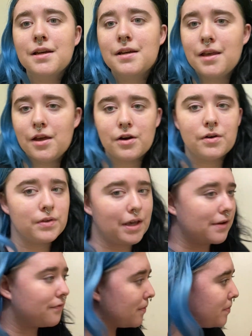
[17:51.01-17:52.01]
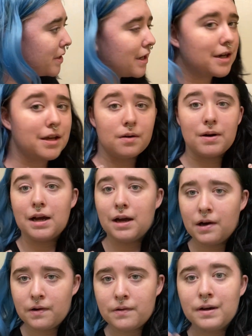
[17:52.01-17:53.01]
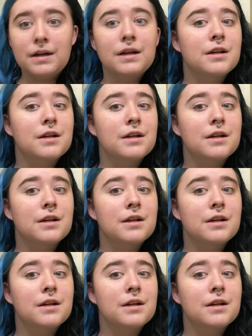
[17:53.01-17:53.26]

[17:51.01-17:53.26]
You know, like flip your head around,